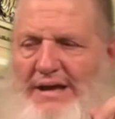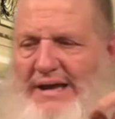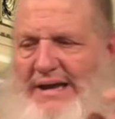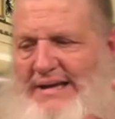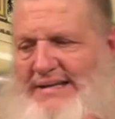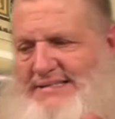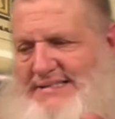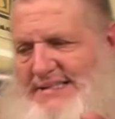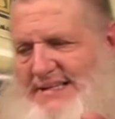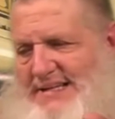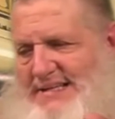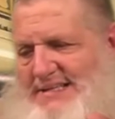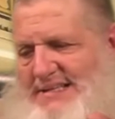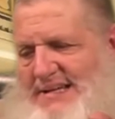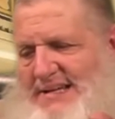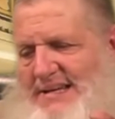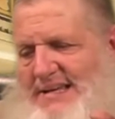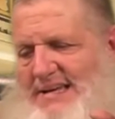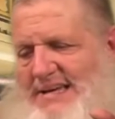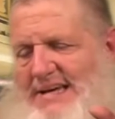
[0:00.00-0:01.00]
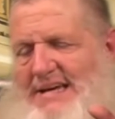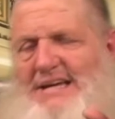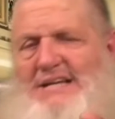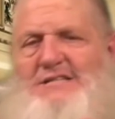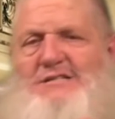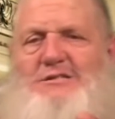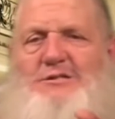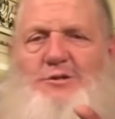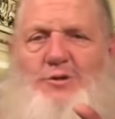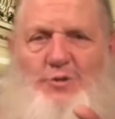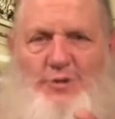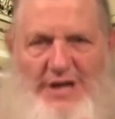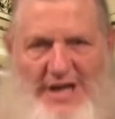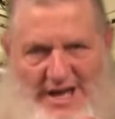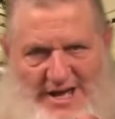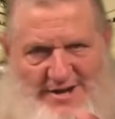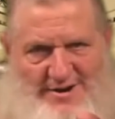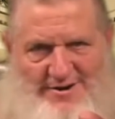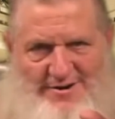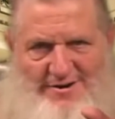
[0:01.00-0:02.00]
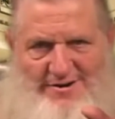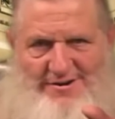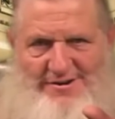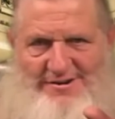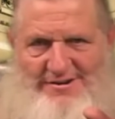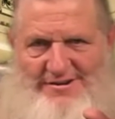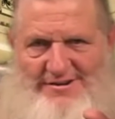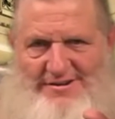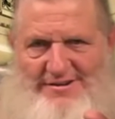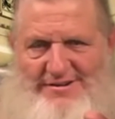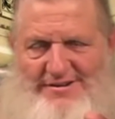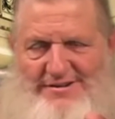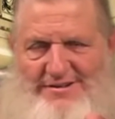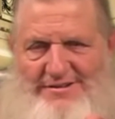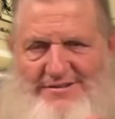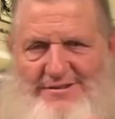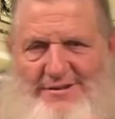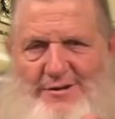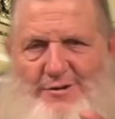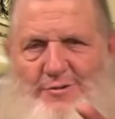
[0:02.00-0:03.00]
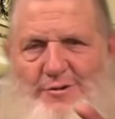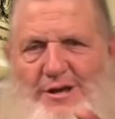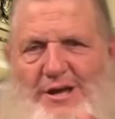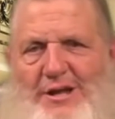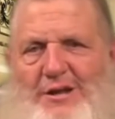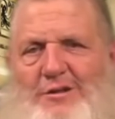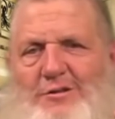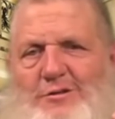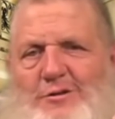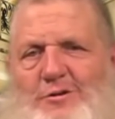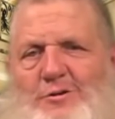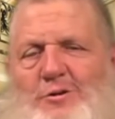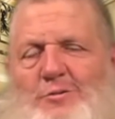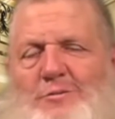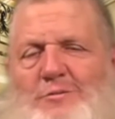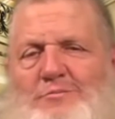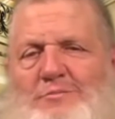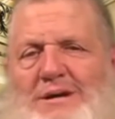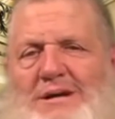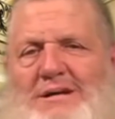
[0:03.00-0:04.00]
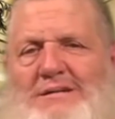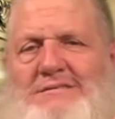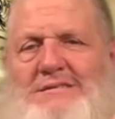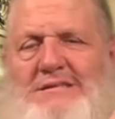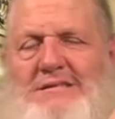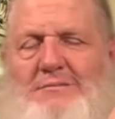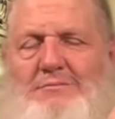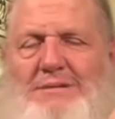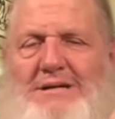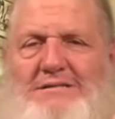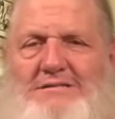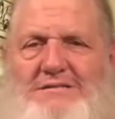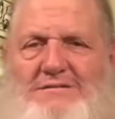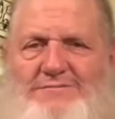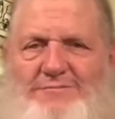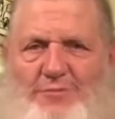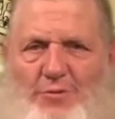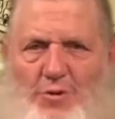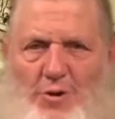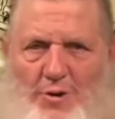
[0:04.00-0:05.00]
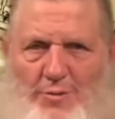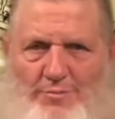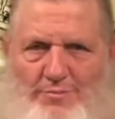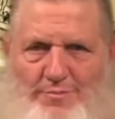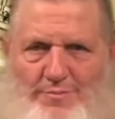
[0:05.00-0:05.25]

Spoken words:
He said that He is the creator that created the human beings in the best of form.